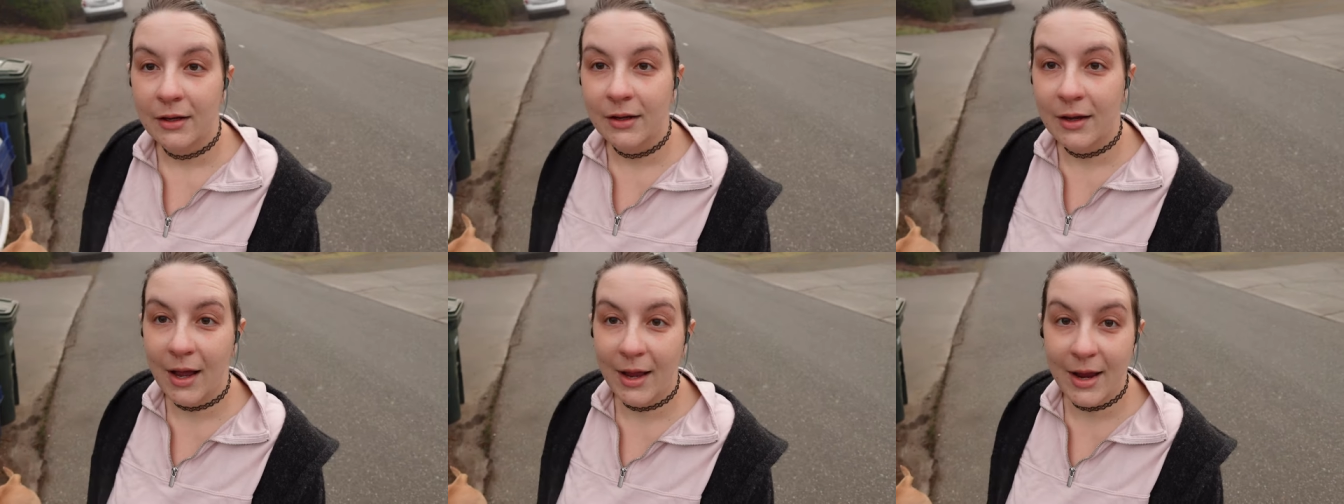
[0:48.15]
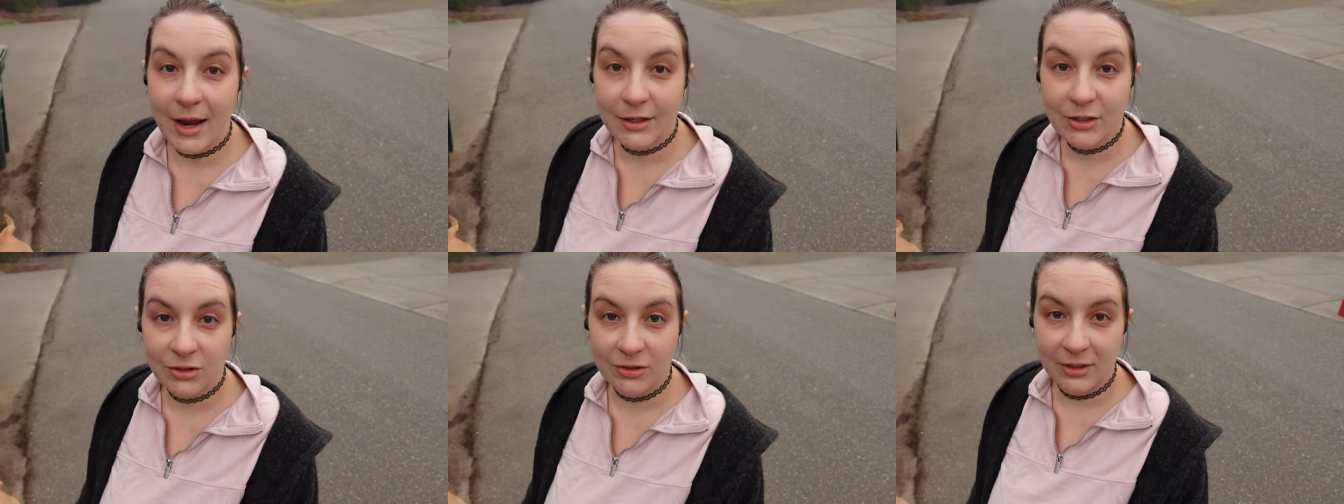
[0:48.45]
I
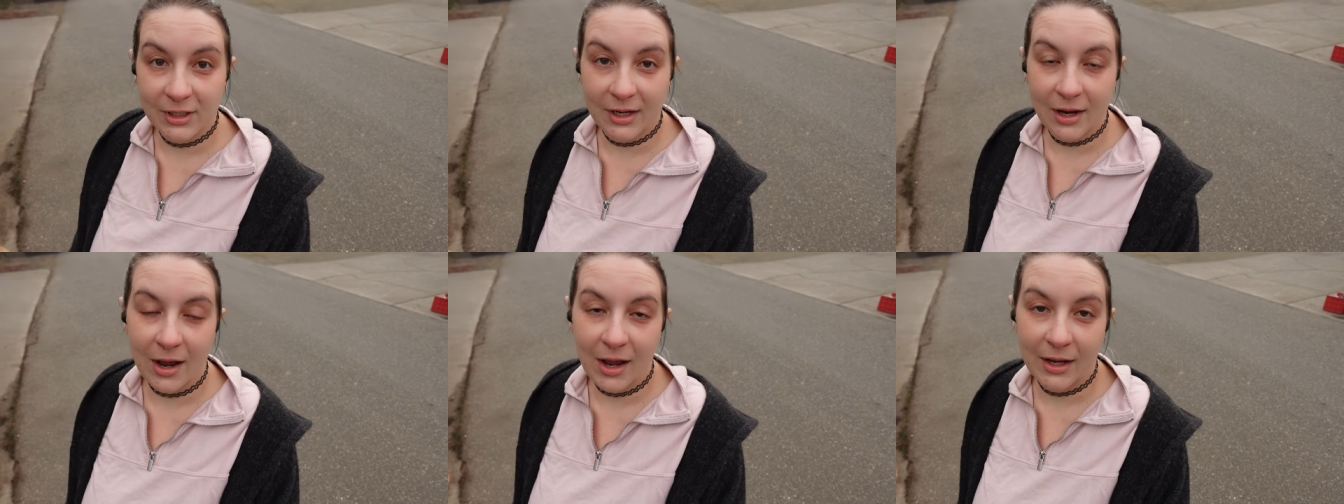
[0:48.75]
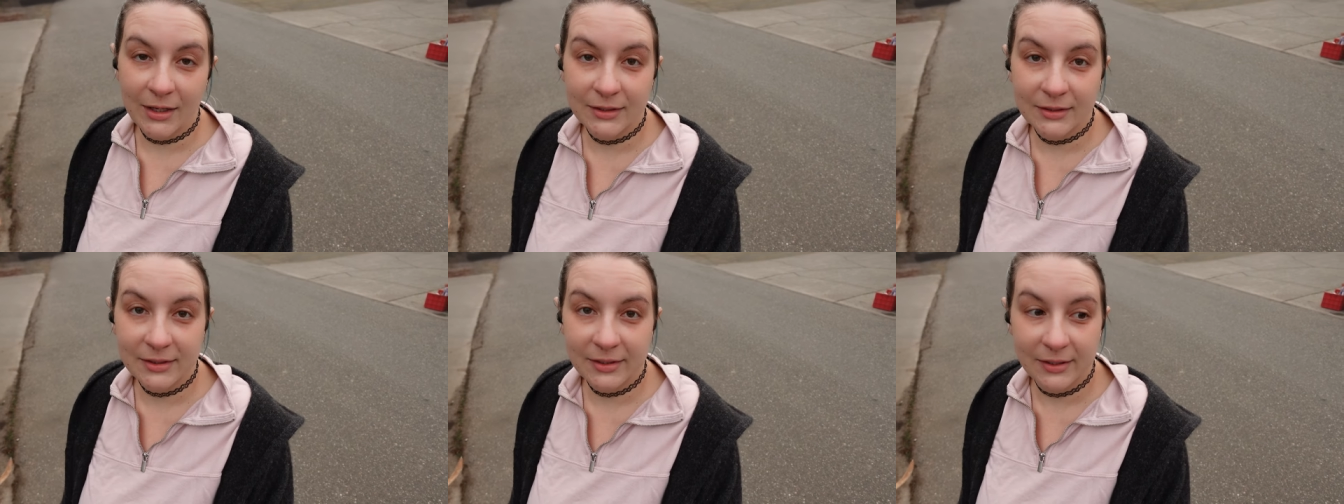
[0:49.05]
actually
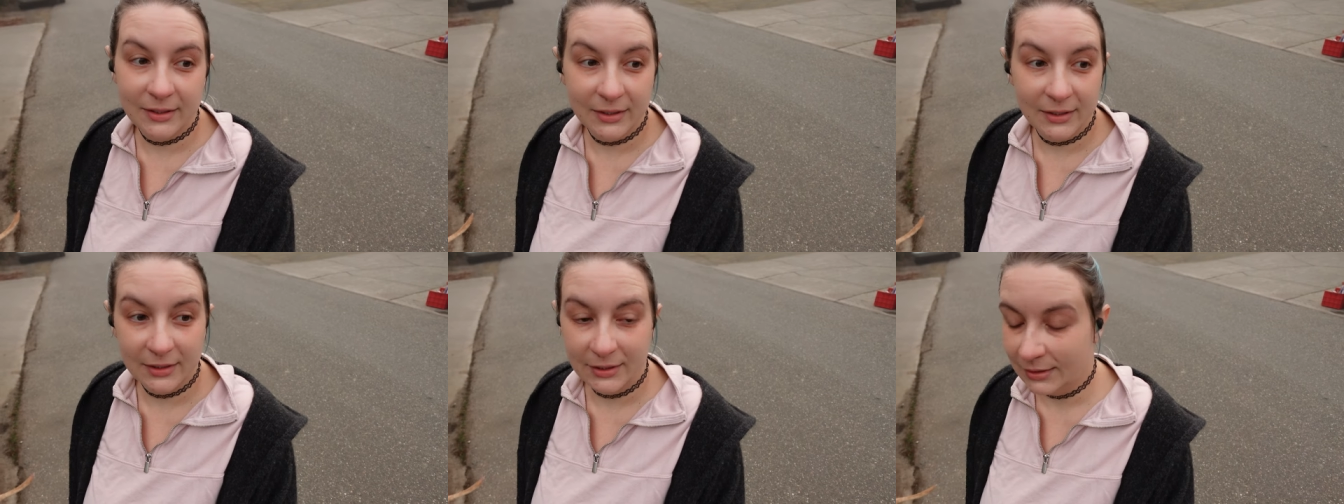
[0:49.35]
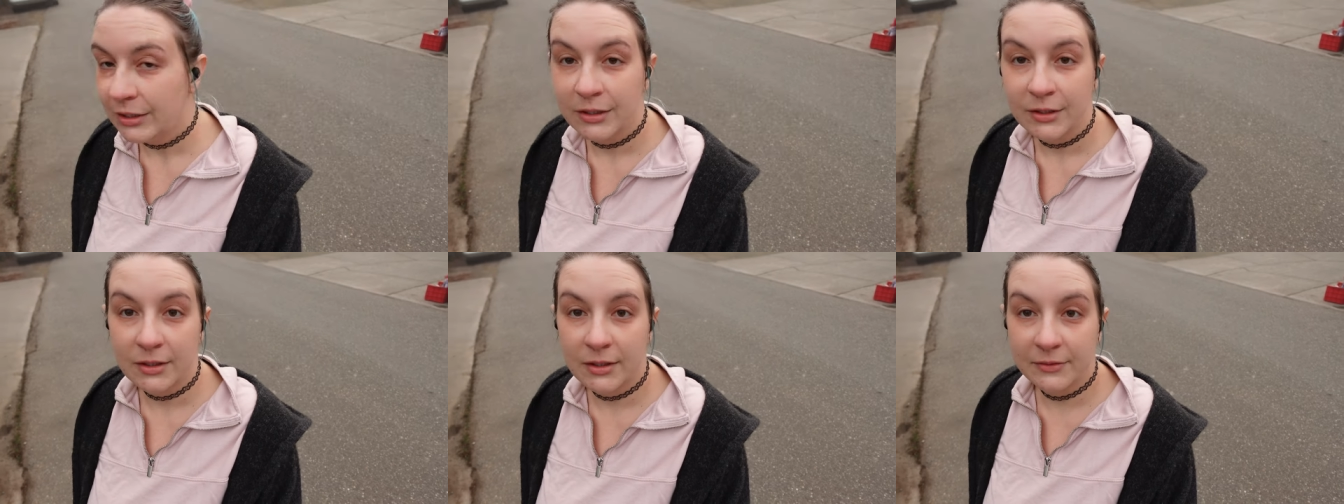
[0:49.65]
got
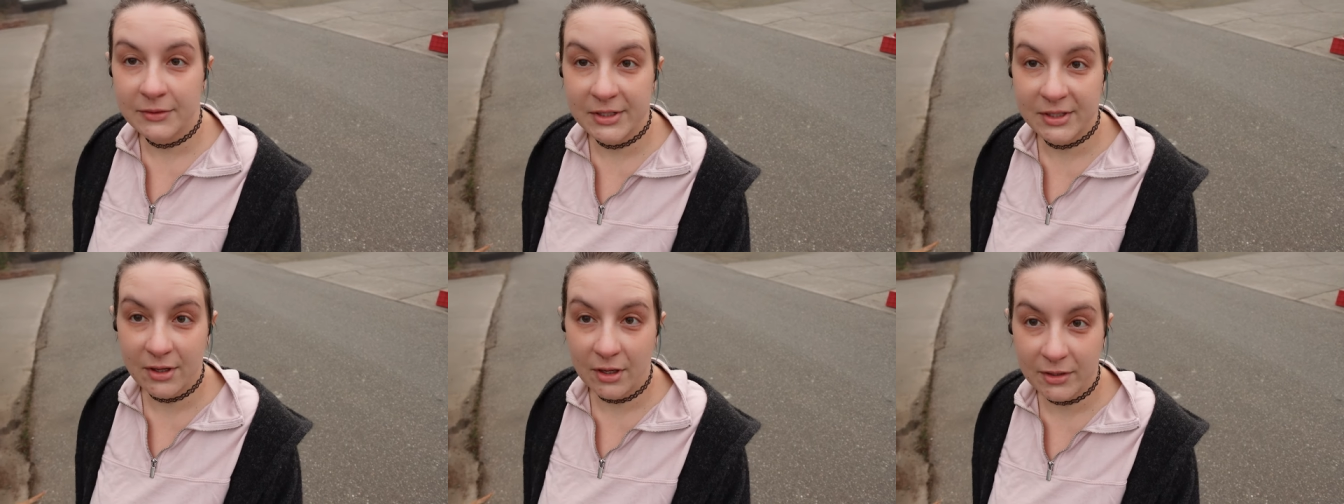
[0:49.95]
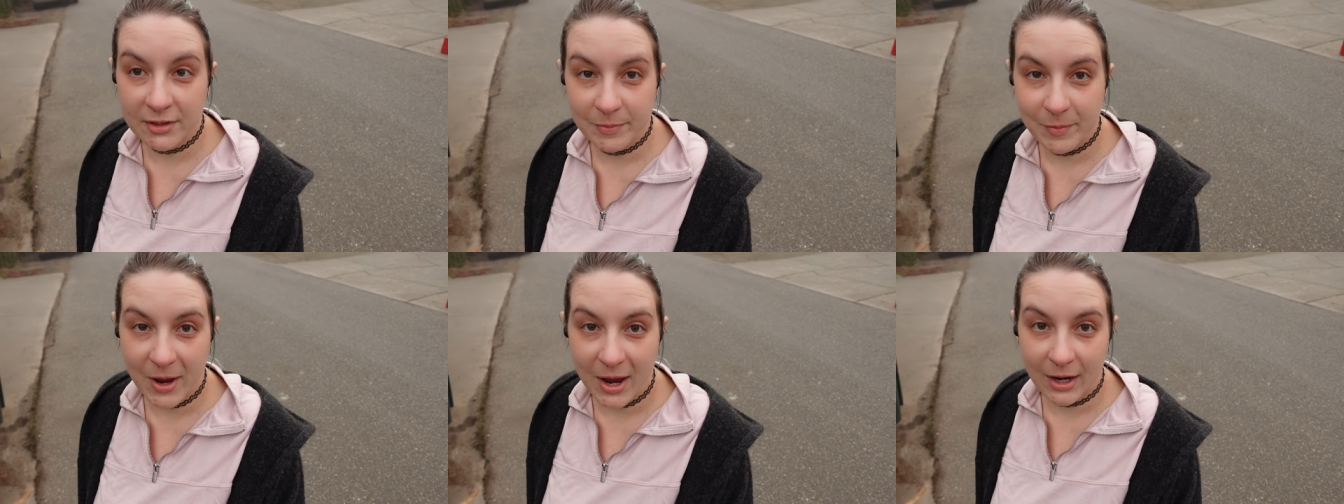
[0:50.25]
the
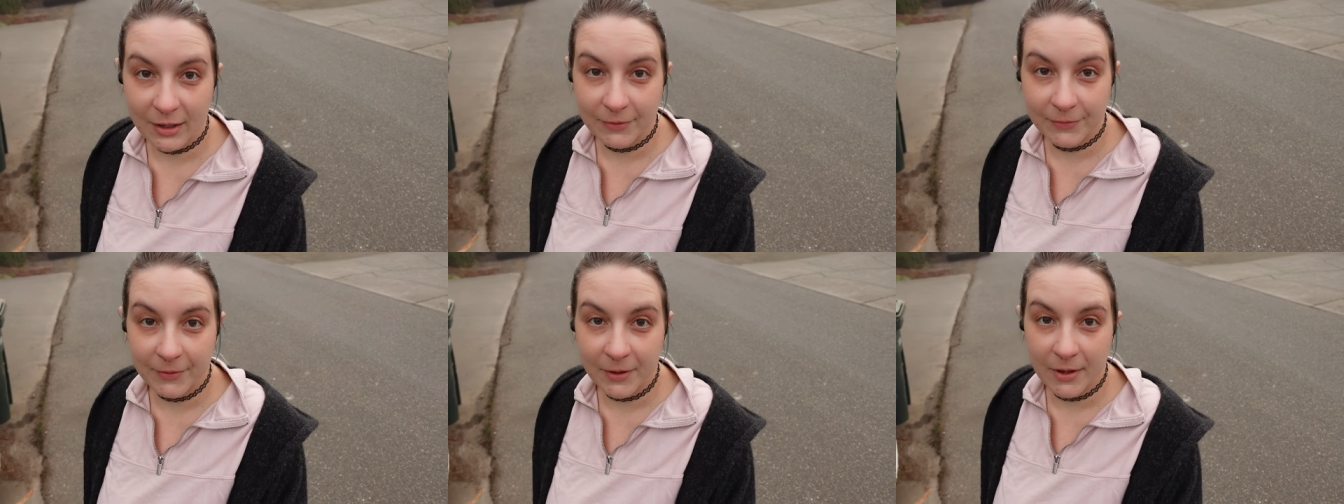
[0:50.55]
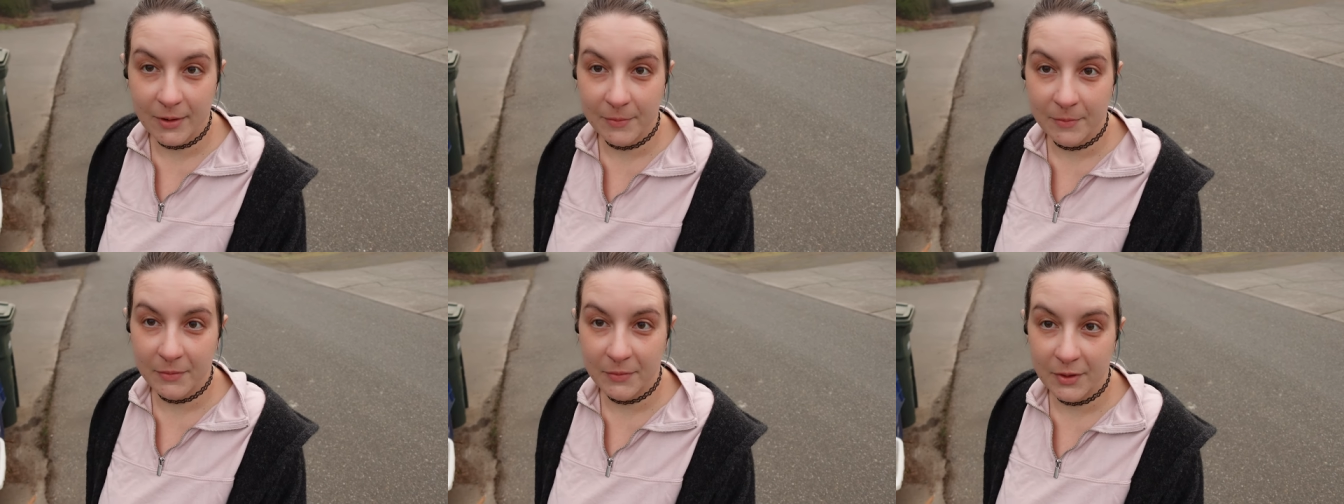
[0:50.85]
results back
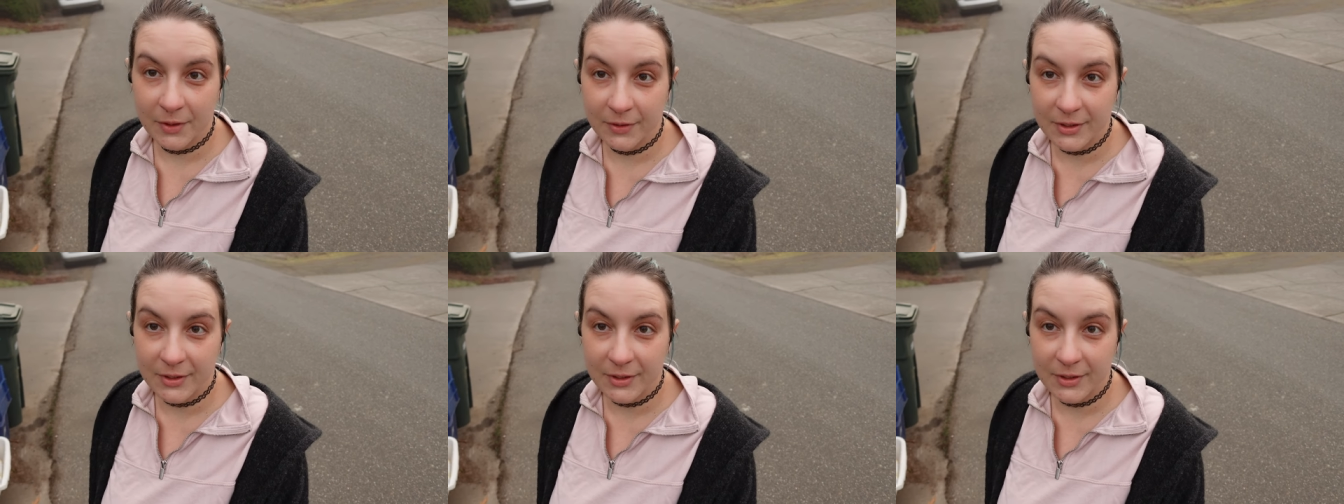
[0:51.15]
from